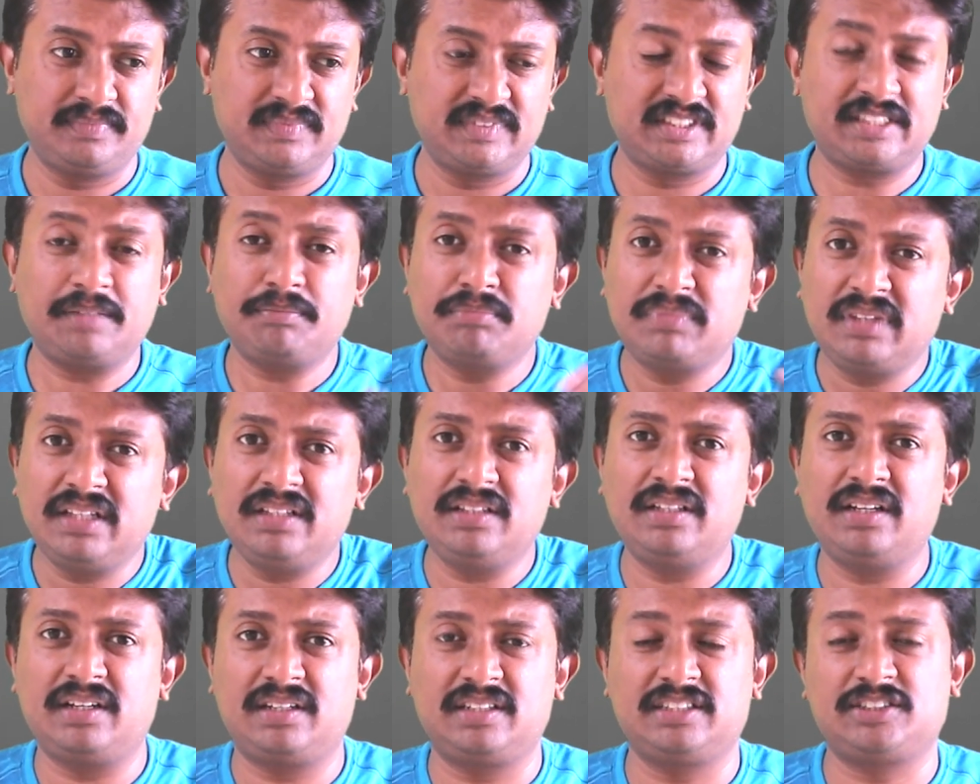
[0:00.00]

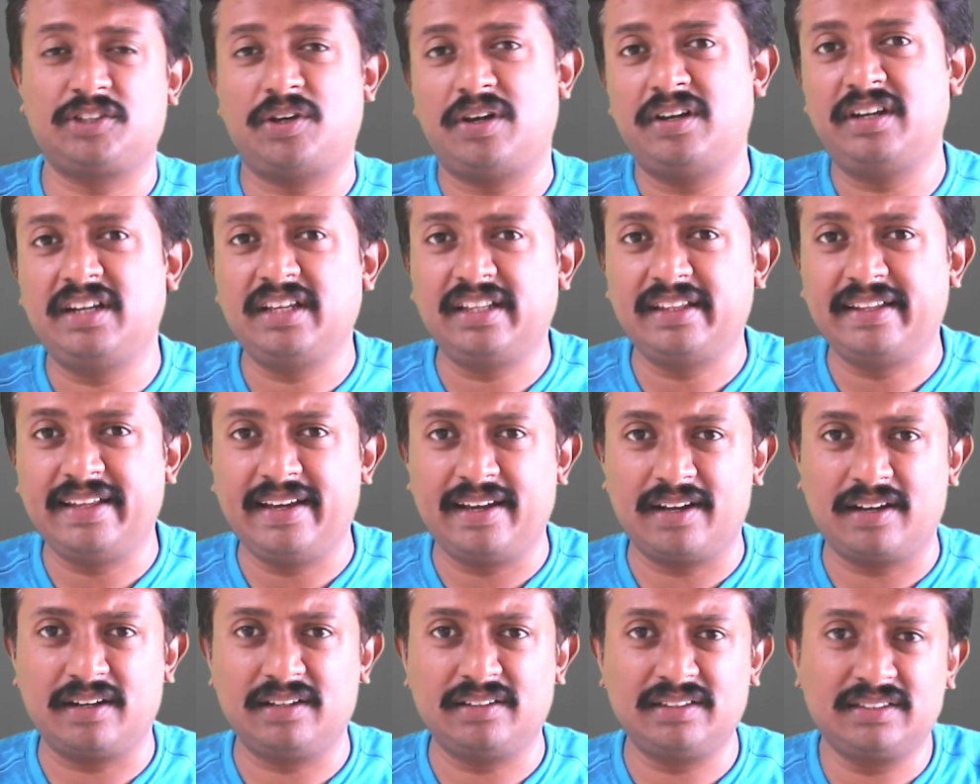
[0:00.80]
something that is already
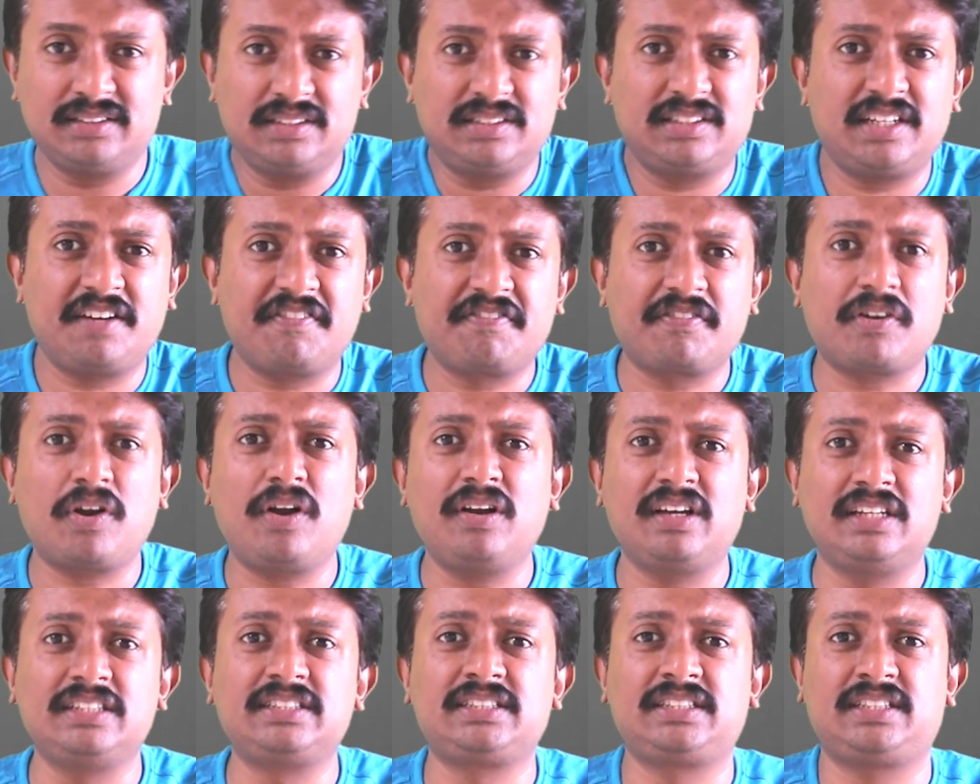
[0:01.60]
there? This is after
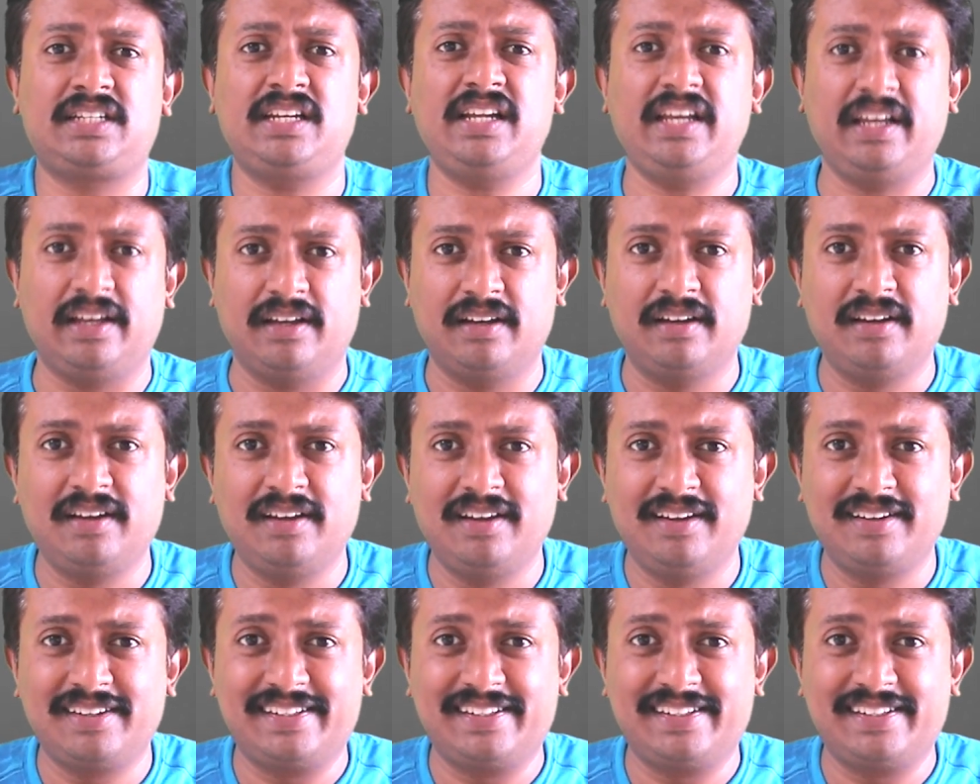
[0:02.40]
all history.